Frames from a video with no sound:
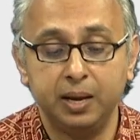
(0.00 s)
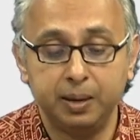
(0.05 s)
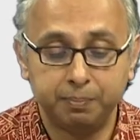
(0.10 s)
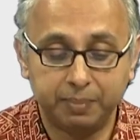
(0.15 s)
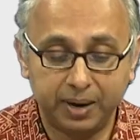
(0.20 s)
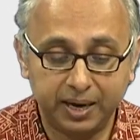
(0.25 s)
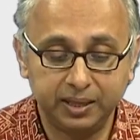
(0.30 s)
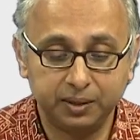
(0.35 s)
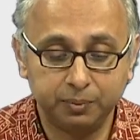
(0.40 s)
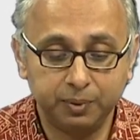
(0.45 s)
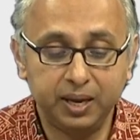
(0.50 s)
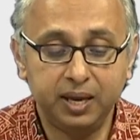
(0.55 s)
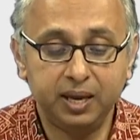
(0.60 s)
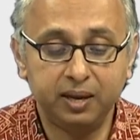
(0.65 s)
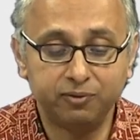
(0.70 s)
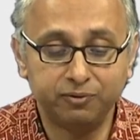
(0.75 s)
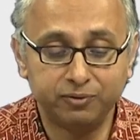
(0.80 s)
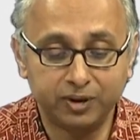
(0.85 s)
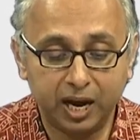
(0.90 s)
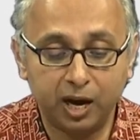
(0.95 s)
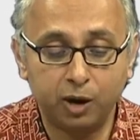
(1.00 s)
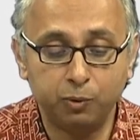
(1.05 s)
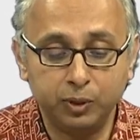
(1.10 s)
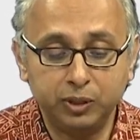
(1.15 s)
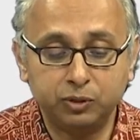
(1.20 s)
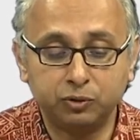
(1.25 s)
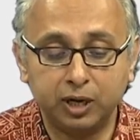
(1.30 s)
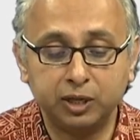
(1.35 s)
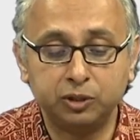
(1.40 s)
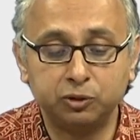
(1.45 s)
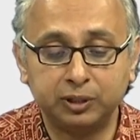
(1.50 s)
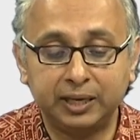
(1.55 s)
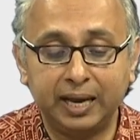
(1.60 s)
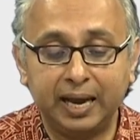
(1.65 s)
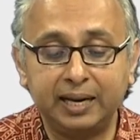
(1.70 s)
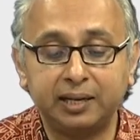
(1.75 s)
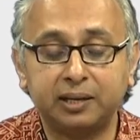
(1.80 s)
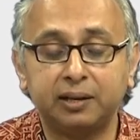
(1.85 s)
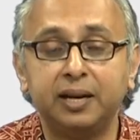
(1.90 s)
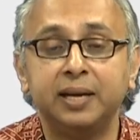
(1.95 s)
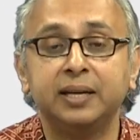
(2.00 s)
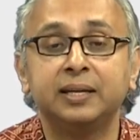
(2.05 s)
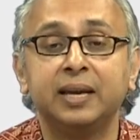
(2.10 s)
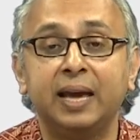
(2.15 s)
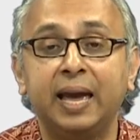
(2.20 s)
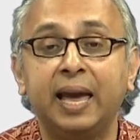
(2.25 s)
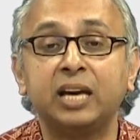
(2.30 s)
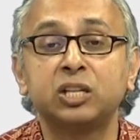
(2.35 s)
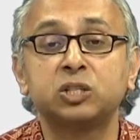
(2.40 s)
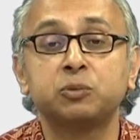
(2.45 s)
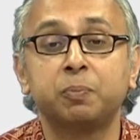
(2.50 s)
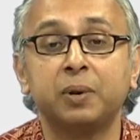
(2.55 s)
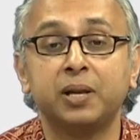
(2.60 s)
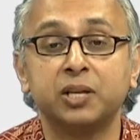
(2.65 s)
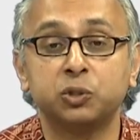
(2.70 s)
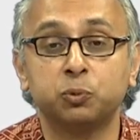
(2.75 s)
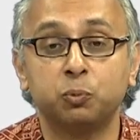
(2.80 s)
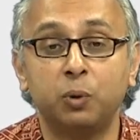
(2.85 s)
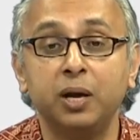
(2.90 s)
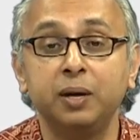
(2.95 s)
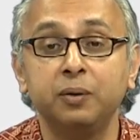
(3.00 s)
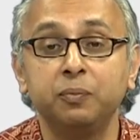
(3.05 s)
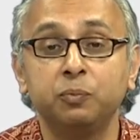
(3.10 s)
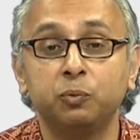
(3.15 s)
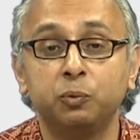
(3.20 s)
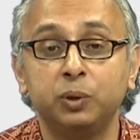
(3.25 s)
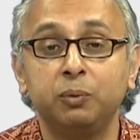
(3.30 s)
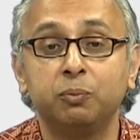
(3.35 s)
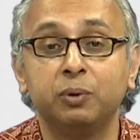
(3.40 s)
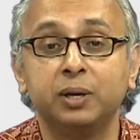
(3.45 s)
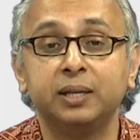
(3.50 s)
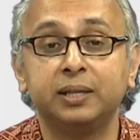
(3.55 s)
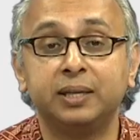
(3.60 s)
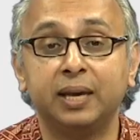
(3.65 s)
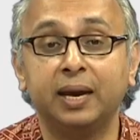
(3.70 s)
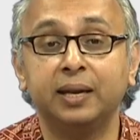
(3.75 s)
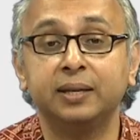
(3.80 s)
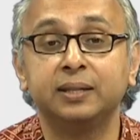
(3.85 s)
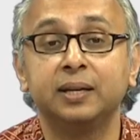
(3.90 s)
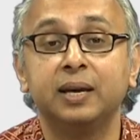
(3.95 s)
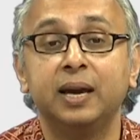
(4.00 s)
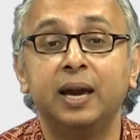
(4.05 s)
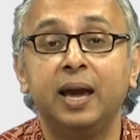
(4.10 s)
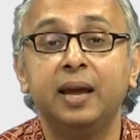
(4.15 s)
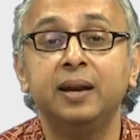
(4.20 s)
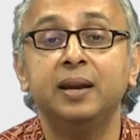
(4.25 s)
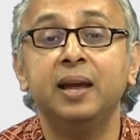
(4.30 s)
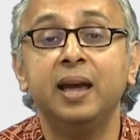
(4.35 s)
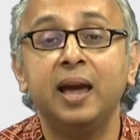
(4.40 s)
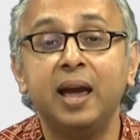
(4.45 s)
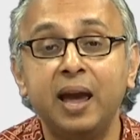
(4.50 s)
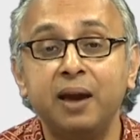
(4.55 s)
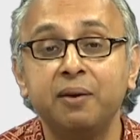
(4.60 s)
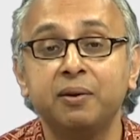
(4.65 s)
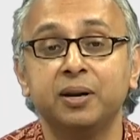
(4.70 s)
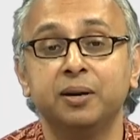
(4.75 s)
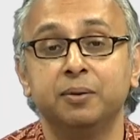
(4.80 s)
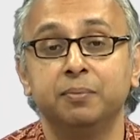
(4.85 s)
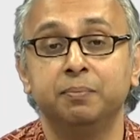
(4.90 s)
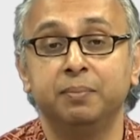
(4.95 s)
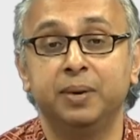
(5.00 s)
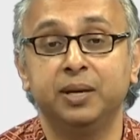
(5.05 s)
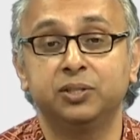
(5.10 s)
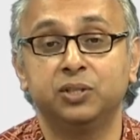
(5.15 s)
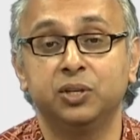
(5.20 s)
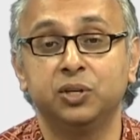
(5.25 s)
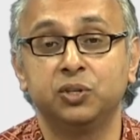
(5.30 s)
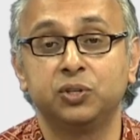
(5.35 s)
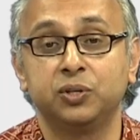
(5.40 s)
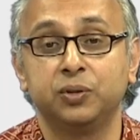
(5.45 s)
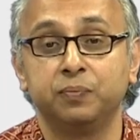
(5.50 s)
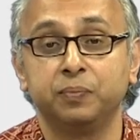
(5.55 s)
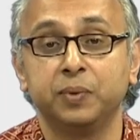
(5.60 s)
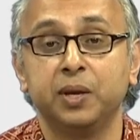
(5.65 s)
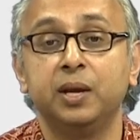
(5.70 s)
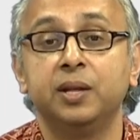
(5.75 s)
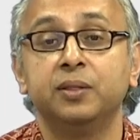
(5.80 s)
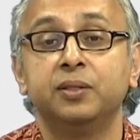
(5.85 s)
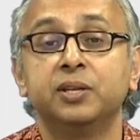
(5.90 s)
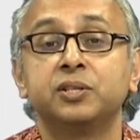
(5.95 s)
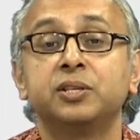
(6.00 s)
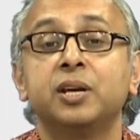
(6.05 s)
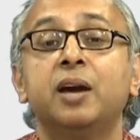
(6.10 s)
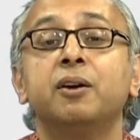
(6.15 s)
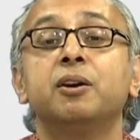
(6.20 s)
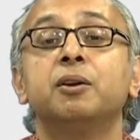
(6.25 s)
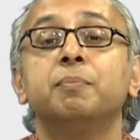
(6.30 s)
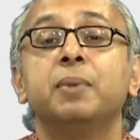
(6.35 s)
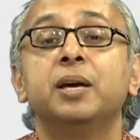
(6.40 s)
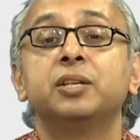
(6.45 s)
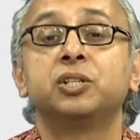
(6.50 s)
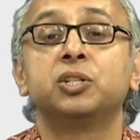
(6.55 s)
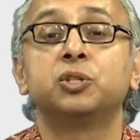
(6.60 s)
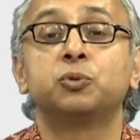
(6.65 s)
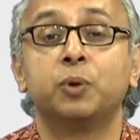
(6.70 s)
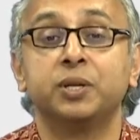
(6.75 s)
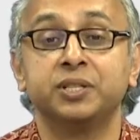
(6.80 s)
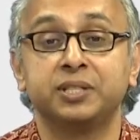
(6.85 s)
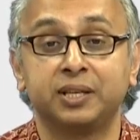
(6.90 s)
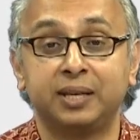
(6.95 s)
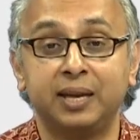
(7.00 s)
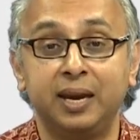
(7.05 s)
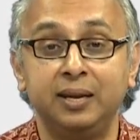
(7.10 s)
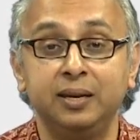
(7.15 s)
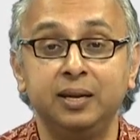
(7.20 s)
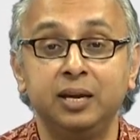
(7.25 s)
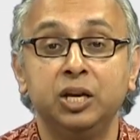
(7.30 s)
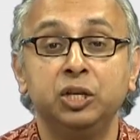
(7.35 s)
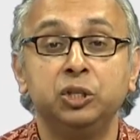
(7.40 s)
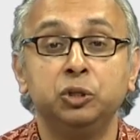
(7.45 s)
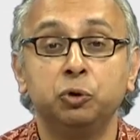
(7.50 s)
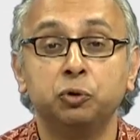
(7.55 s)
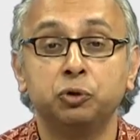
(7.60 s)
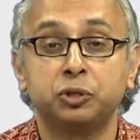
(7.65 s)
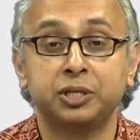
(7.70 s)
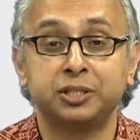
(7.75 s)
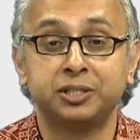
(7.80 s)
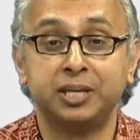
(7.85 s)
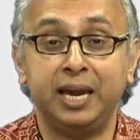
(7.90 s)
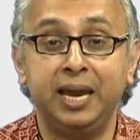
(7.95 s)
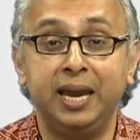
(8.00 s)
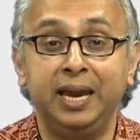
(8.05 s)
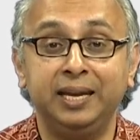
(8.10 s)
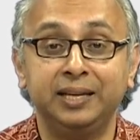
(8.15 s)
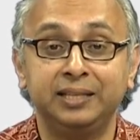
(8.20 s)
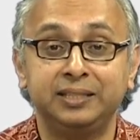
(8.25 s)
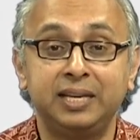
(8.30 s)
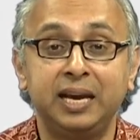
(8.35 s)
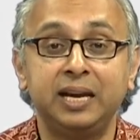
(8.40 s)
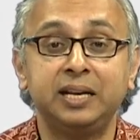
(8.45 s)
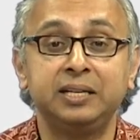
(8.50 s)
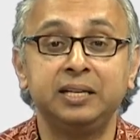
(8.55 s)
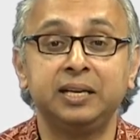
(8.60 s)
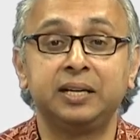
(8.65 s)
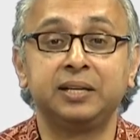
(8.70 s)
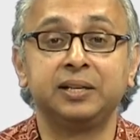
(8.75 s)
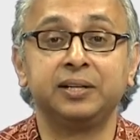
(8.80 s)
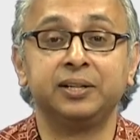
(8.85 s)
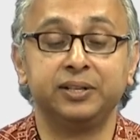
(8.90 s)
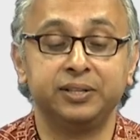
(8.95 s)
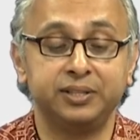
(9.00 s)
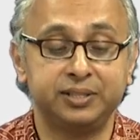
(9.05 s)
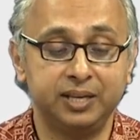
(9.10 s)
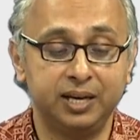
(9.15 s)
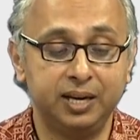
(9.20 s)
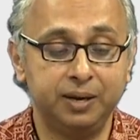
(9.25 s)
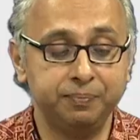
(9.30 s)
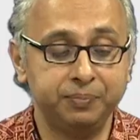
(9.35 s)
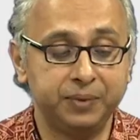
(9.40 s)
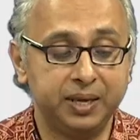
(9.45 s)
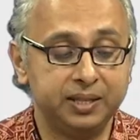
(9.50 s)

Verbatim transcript: By the way, if now we try to calculate x plus 1, we will get an error message. This error message once again uses a technical term.